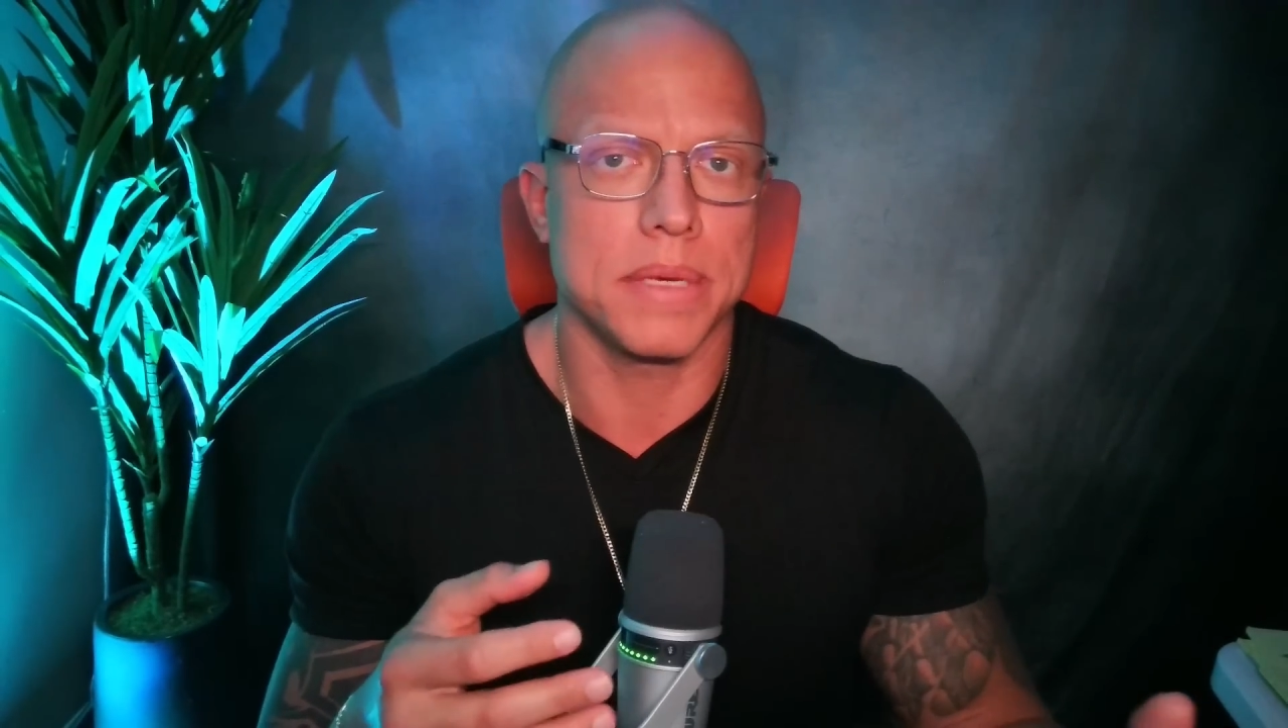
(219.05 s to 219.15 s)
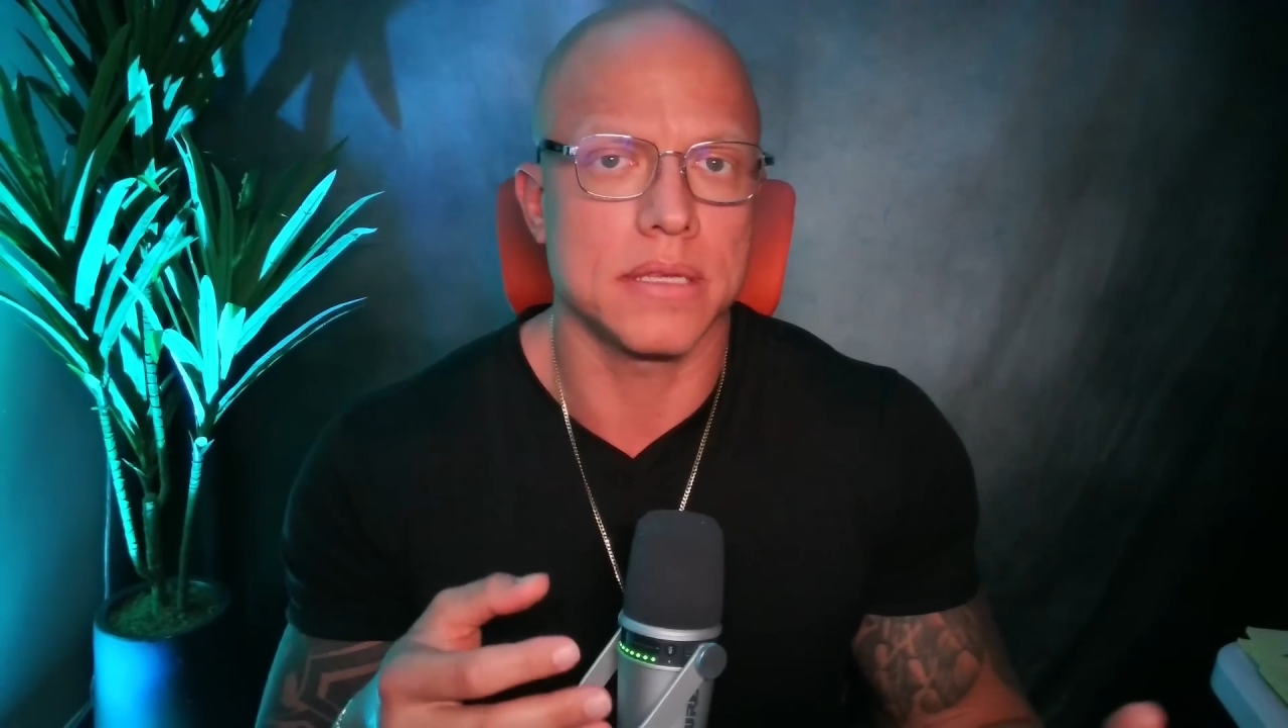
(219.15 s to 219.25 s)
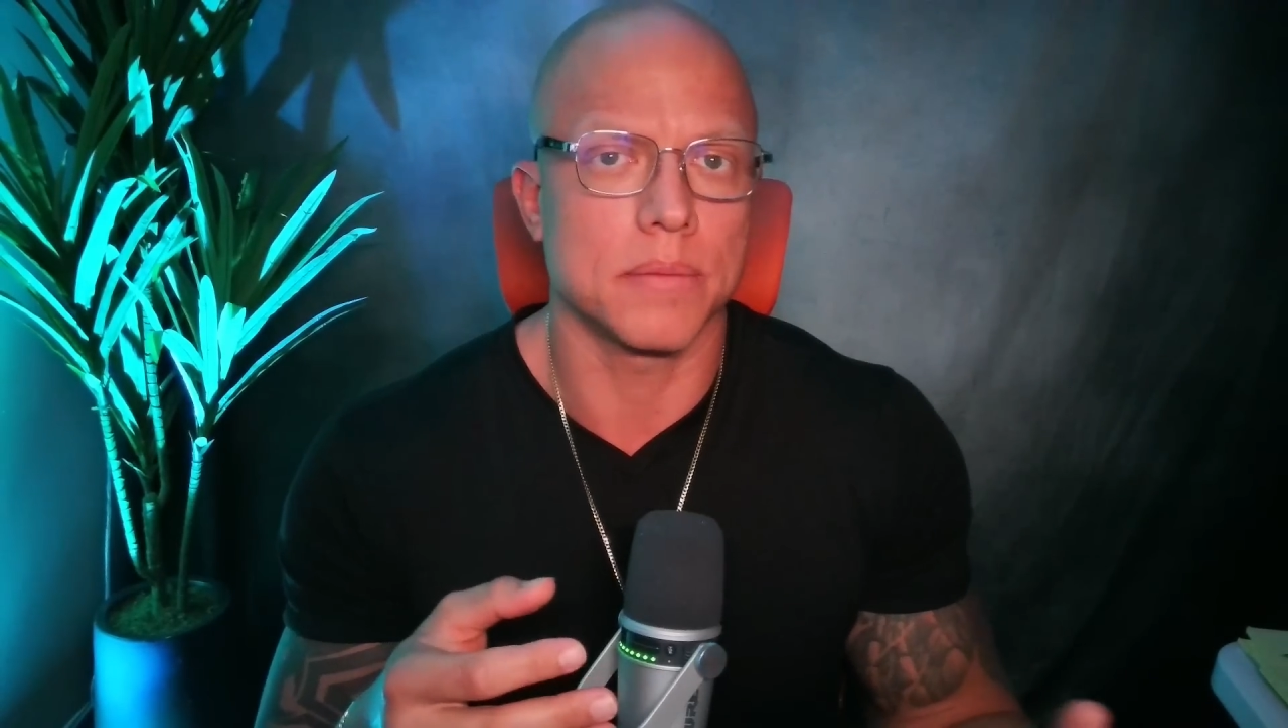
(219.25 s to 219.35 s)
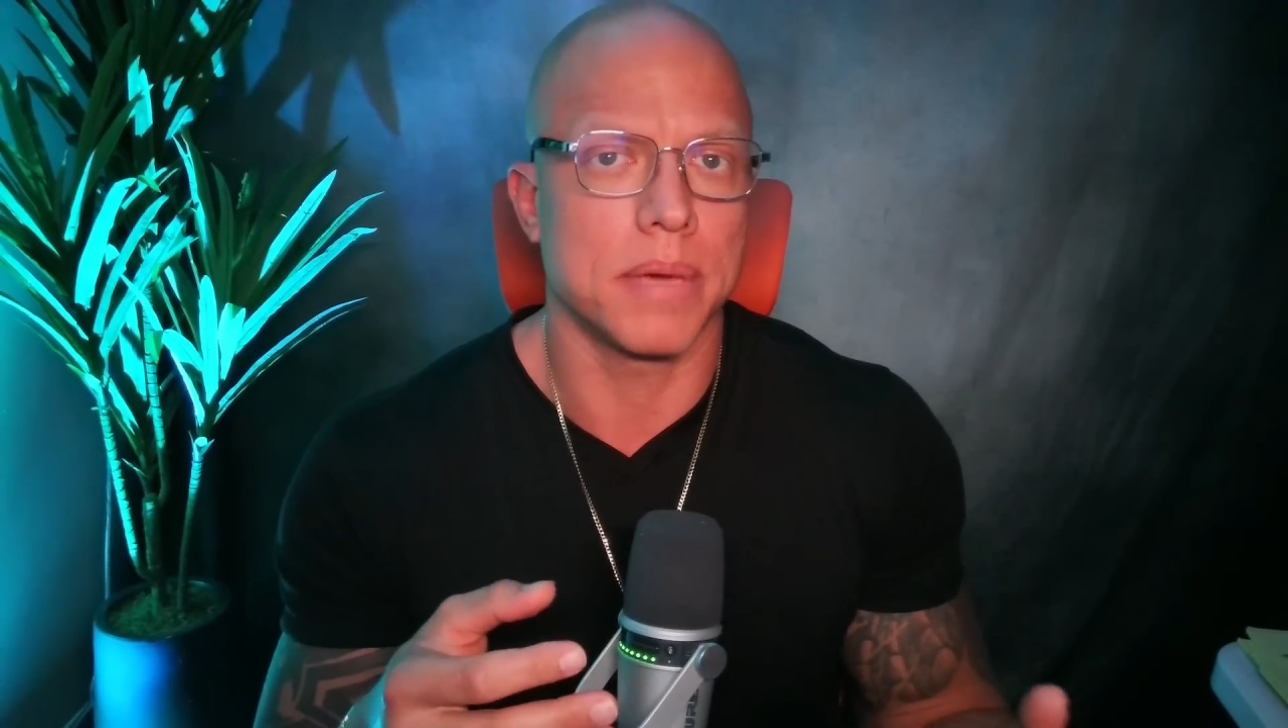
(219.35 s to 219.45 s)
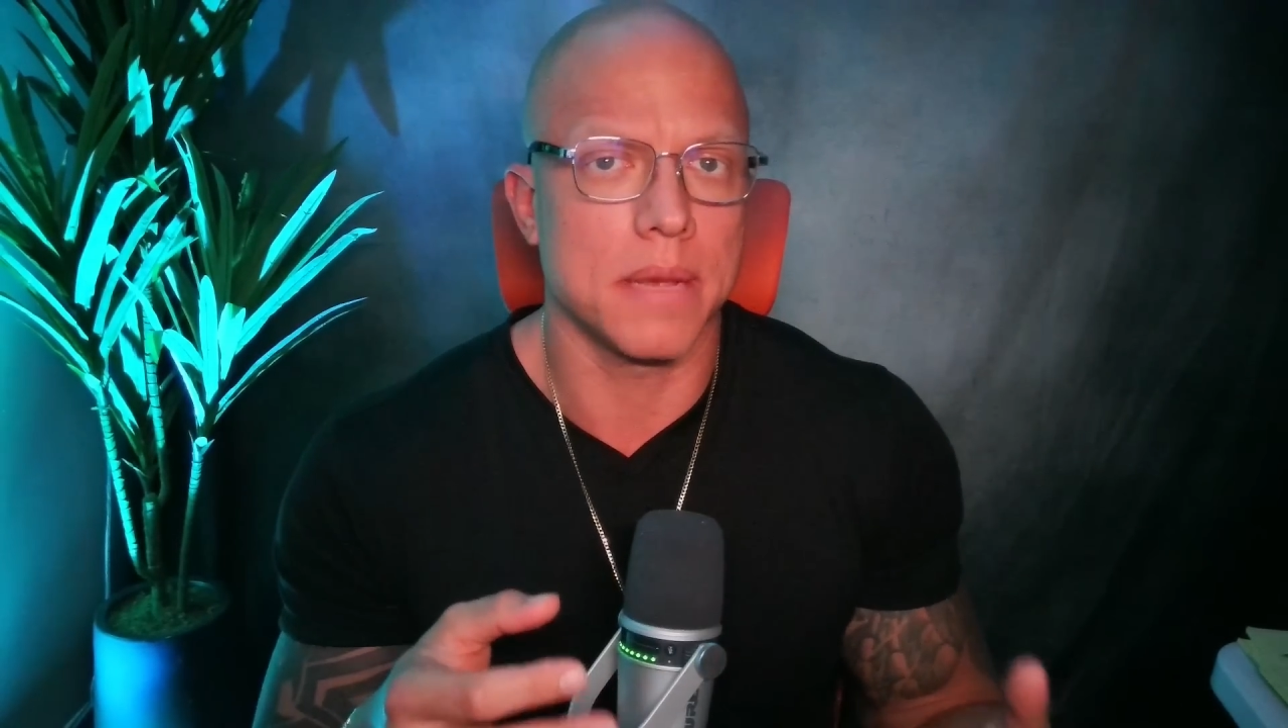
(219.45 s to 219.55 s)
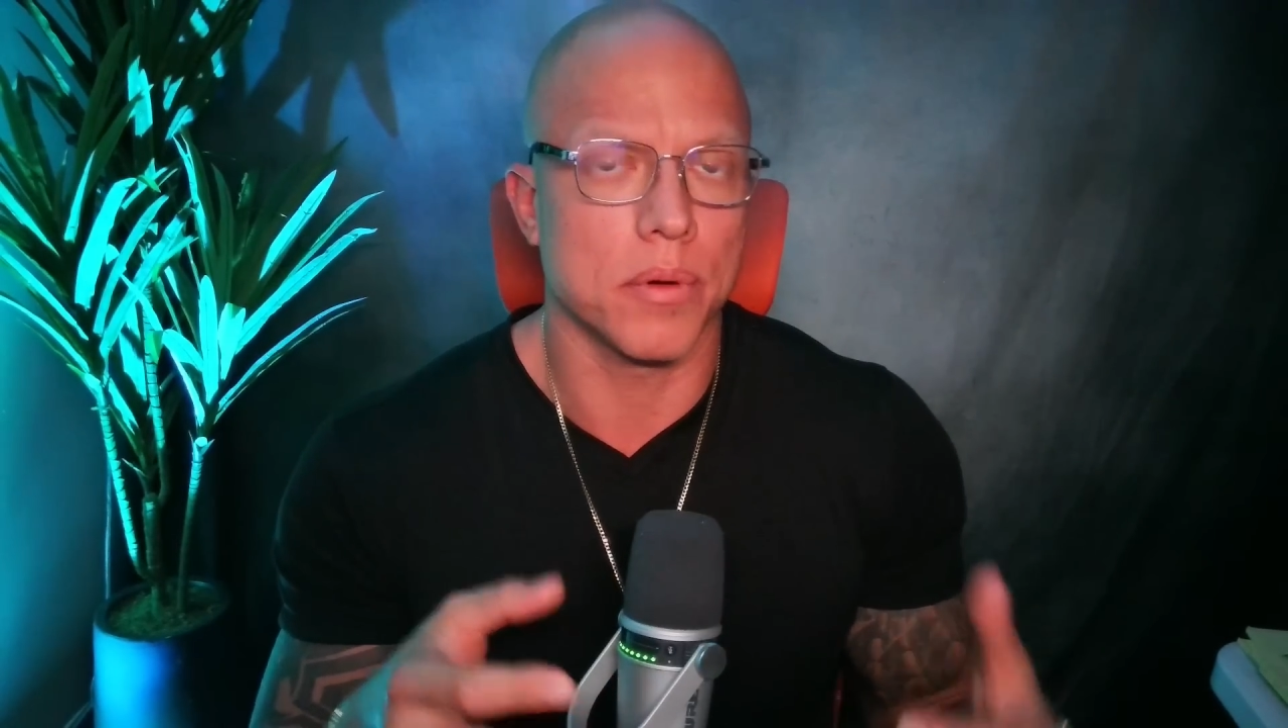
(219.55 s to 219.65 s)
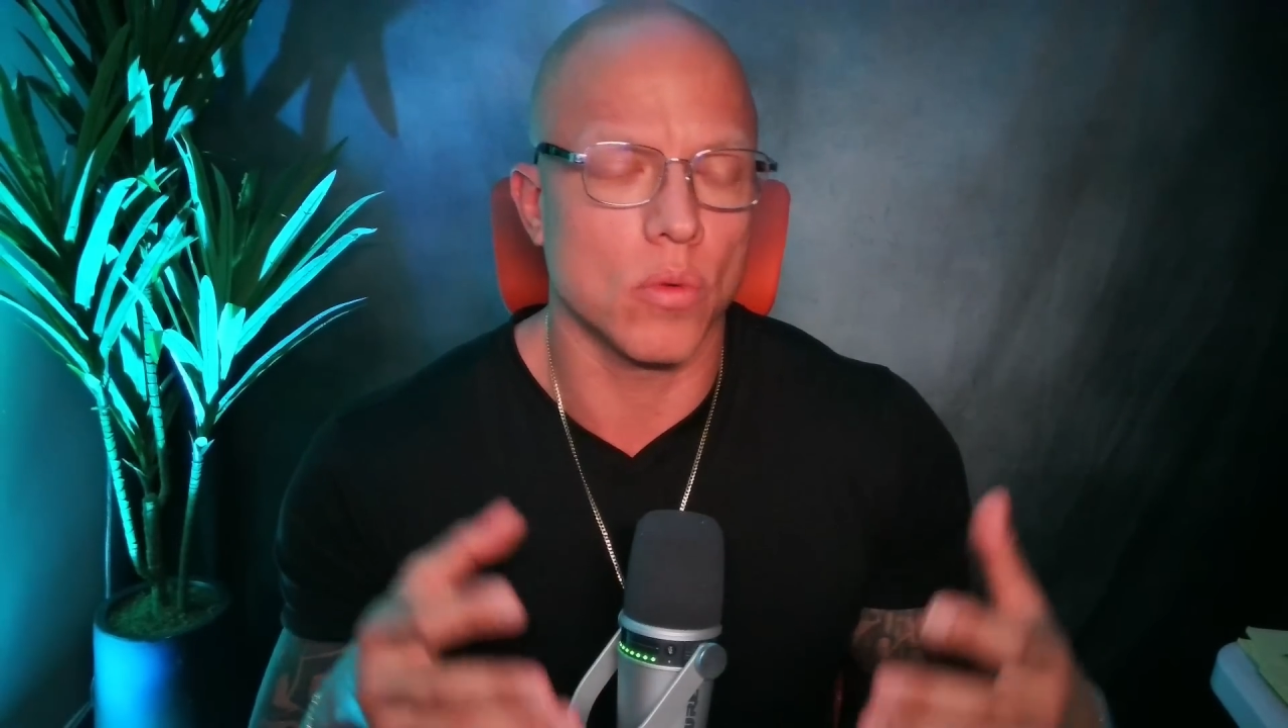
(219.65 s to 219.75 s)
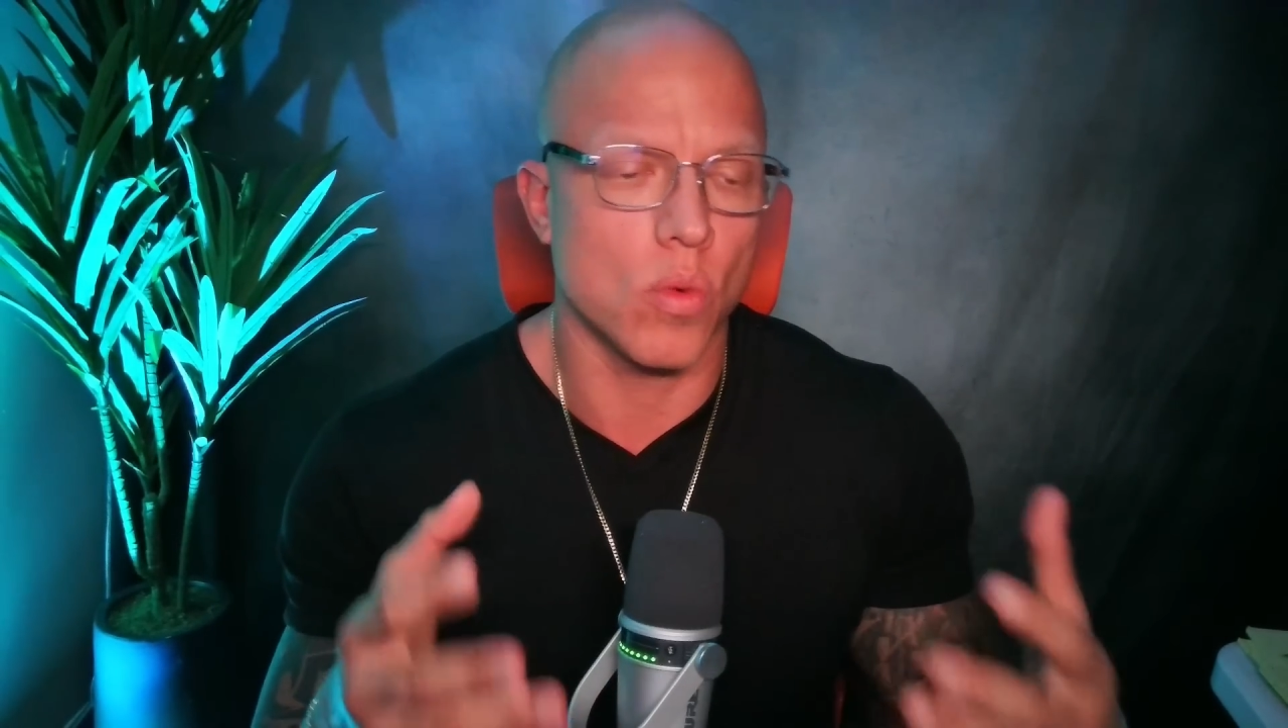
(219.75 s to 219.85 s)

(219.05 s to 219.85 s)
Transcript: piece of paper